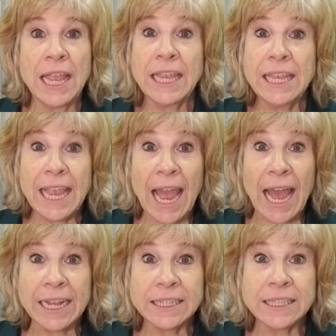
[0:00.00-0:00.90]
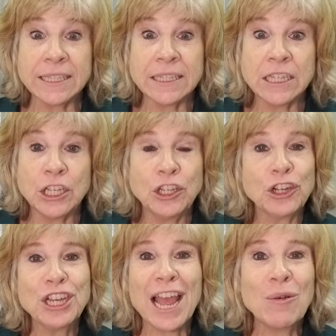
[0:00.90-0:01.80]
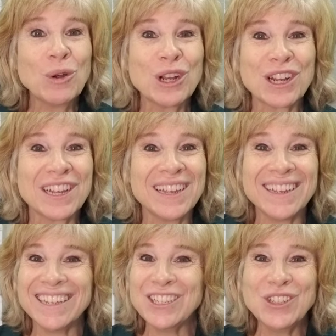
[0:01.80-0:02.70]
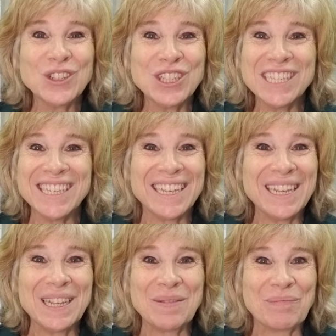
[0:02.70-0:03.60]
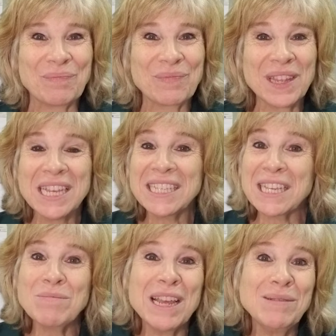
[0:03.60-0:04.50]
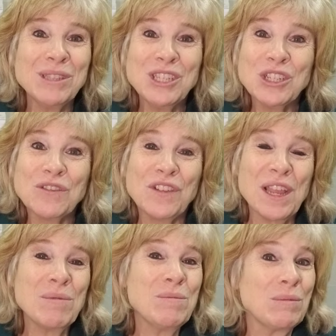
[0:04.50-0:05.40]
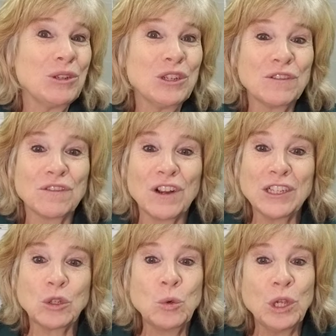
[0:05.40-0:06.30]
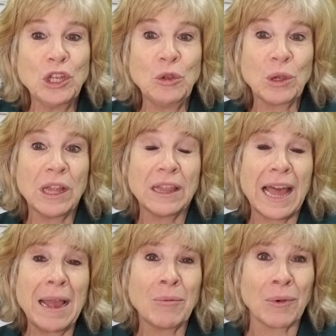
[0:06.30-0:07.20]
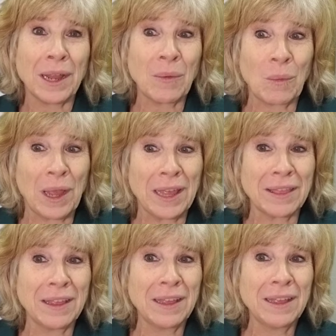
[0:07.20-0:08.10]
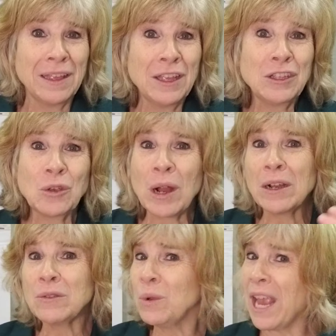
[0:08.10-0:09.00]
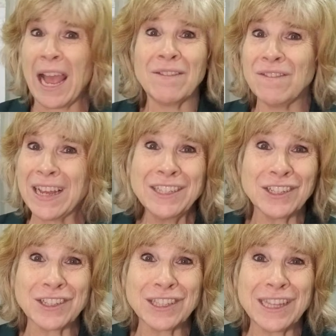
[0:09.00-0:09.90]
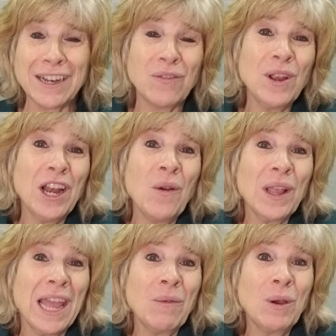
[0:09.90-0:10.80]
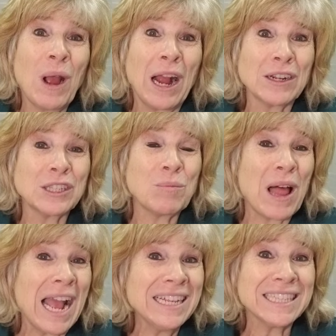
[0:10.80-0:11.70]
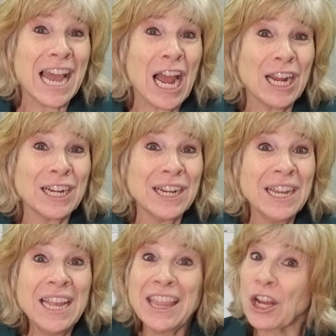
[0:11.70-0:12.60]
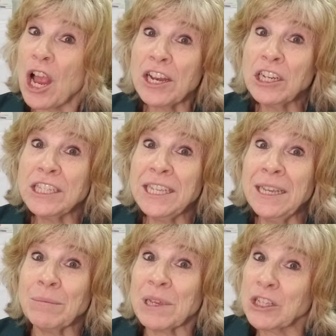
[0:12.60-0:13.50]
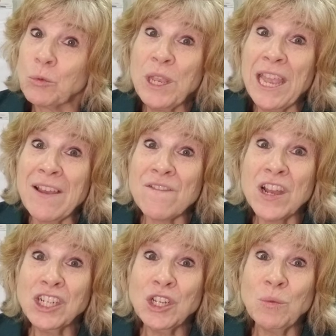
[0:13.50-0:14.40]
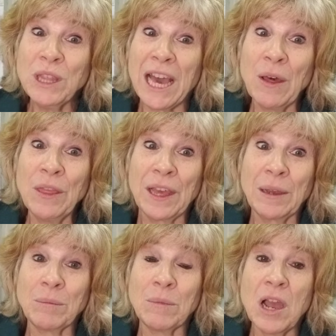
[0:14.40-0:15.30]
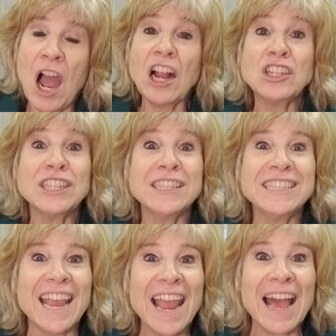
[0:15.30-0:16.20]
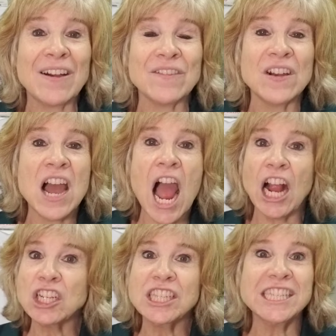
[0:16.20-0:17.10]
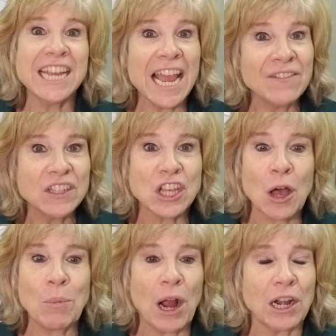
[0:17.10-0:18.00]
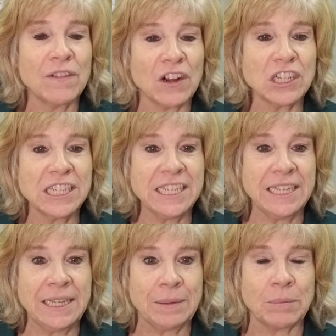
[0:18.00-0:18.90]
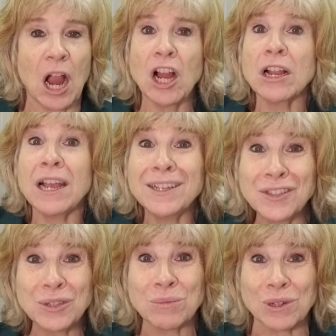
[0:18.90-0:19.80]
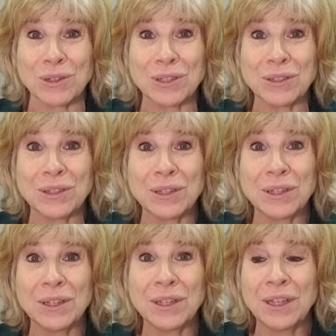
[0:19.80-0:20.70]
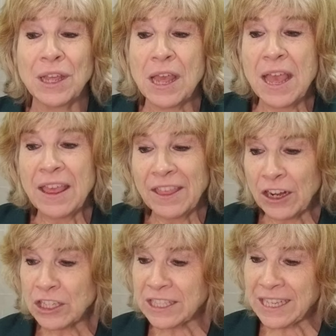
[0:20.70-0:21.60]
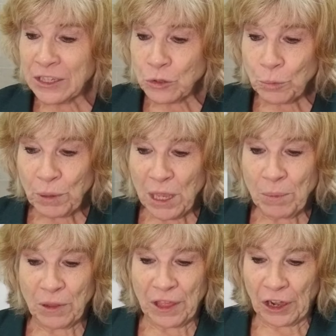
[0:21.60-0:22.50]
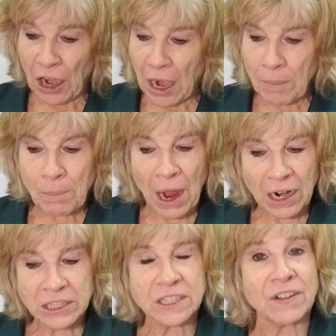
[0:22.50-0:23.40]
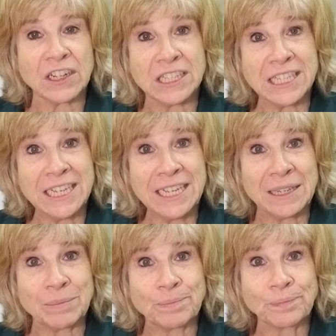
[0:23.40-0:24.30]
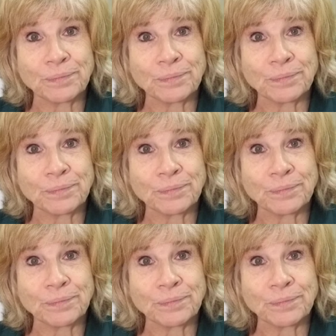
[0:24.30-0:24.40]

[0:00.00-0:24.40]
Yet, your network is your team. Sometimes it's your family member, your friends. Who can you collaborate with? So we have vendors that if we don't get what our supplies are, they're on our team because we can't function without them. Our staff is all part of our team. Our customers. They're essential people that are parts of our team.